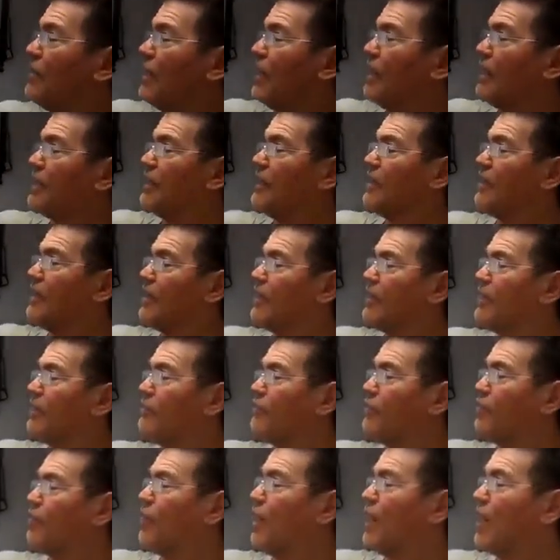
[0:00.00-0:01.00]
out here. And
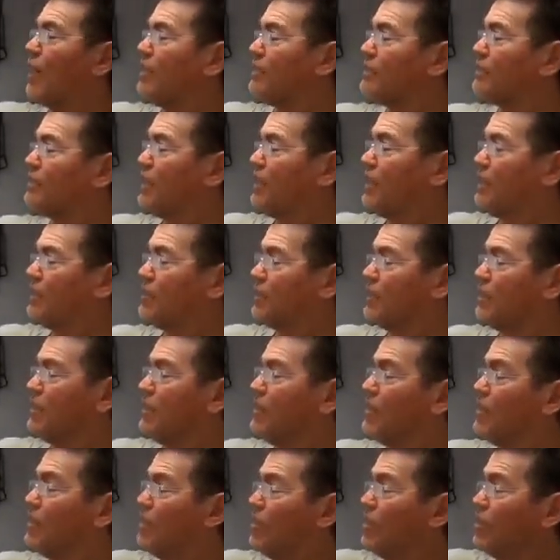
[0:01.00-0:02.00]
if you are a citizen,
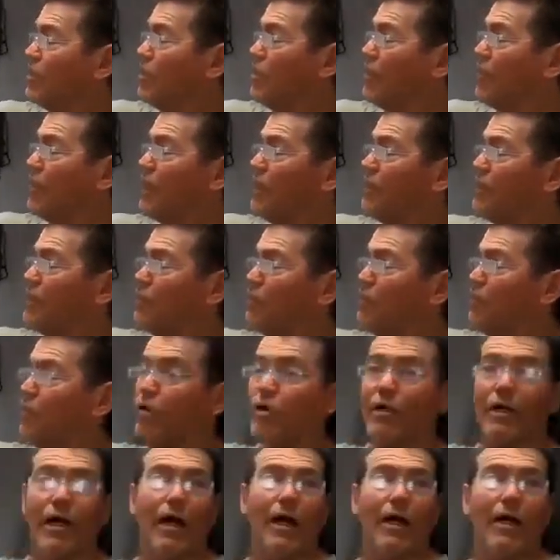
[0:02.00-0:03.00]
you're in the
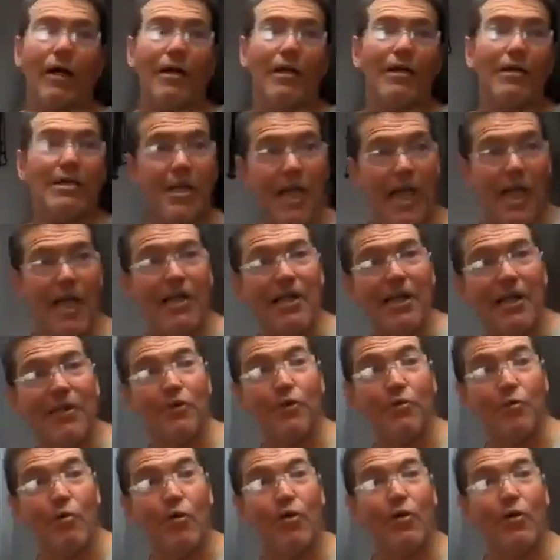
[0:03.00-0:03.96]
water, dead in the water.